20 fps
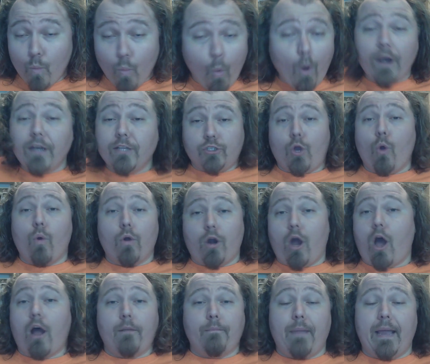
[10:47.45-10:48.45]
What is going
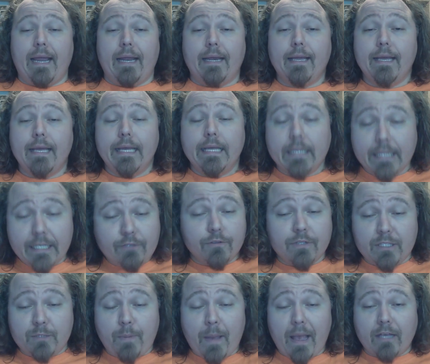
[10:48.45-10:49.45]
on, man? At least for
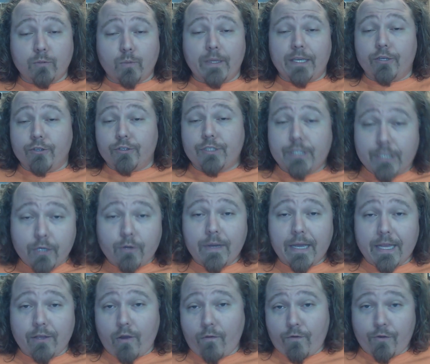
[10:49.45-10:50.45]
this past week, you're still
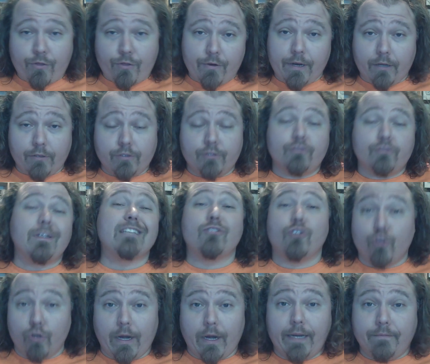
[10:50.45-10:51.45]
hitting over 300, so that's
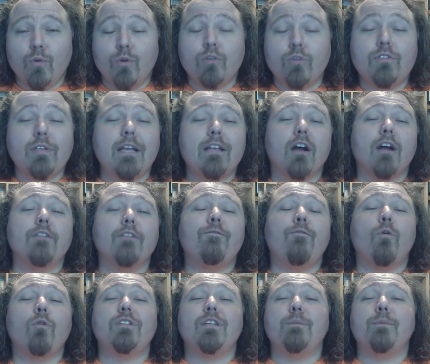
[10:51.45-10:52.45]
great. We also had
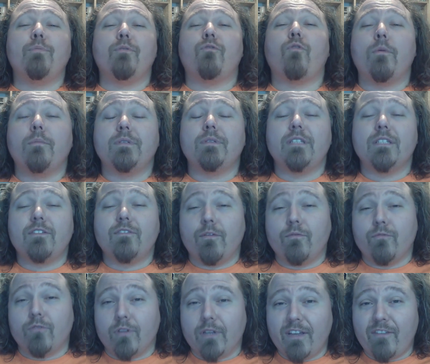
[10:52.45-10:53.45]
unfortunate performances
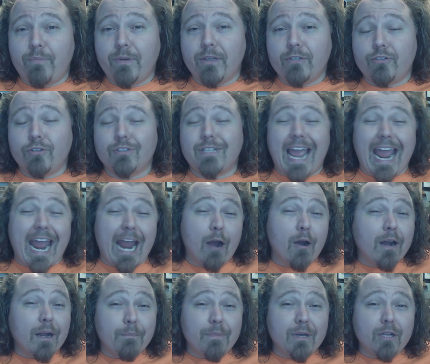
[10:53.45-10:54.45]
from relief pitchers.
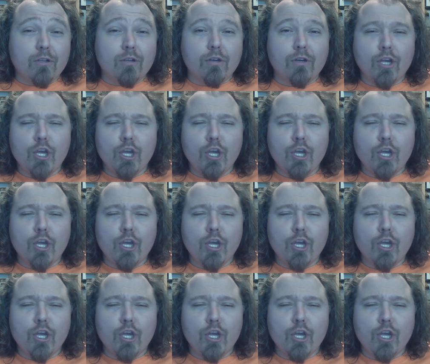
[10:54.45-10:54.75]
Eric Miller,